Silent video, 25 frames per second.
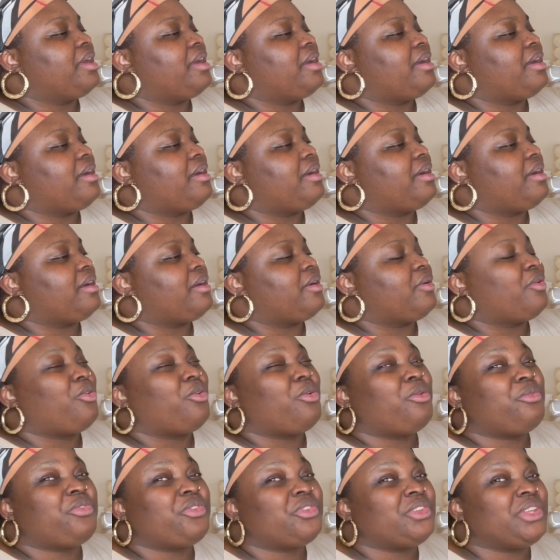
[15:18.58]
uh,
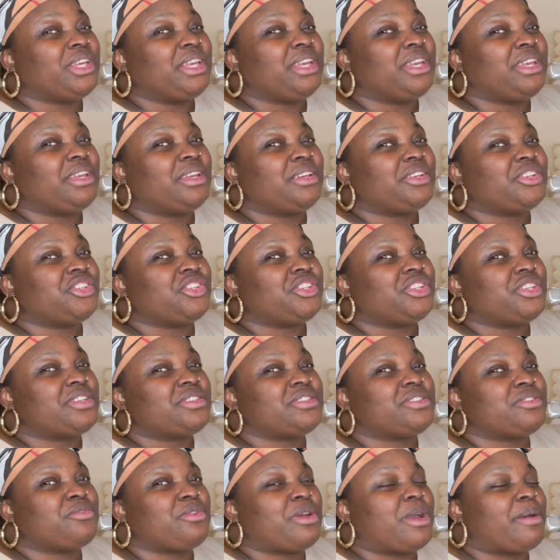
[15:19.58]
hopefully she
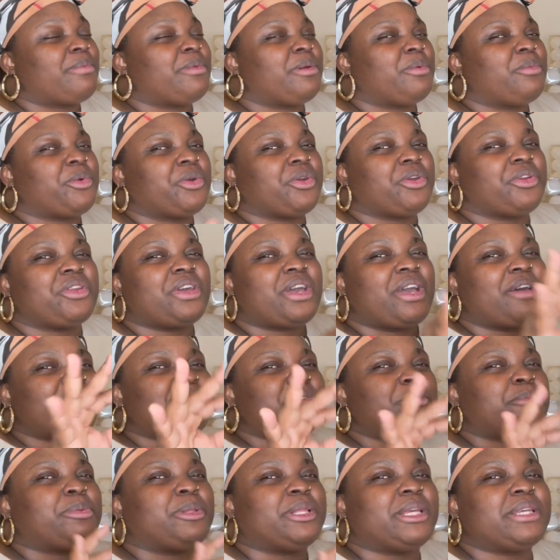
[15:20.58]
doesn't grab them. We're gonna have
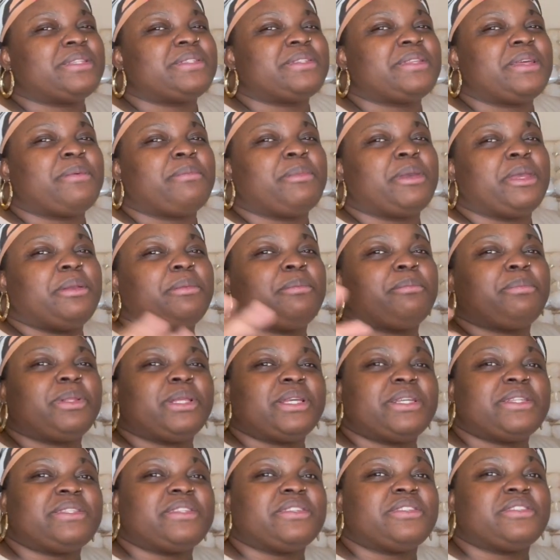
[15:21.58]
to place them in
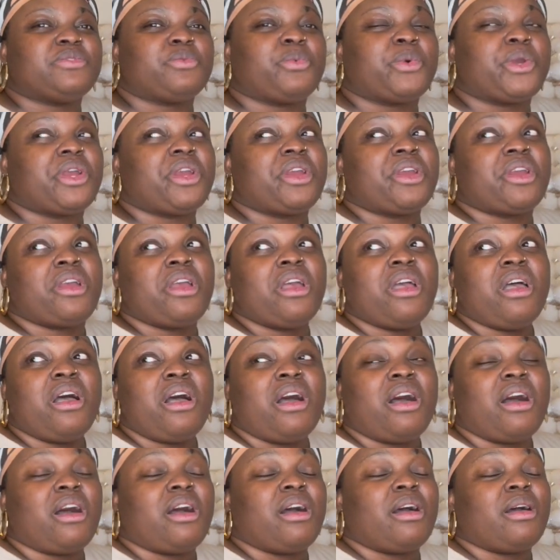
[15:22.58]
places where
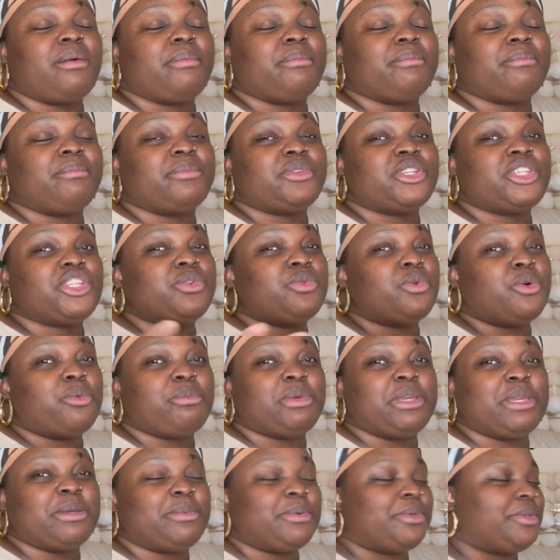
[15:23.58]
um, she won't
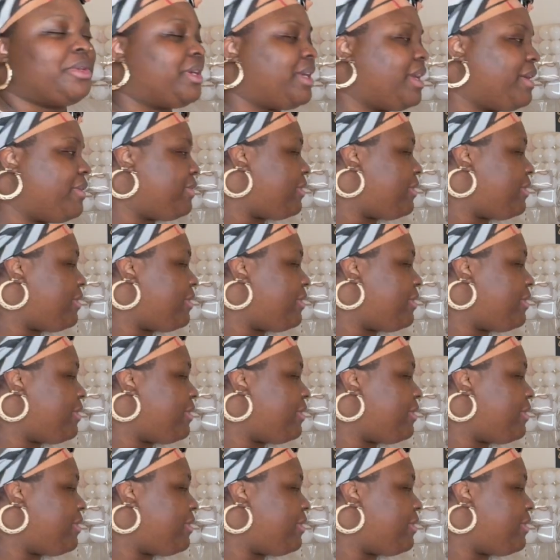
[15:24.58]
be able to get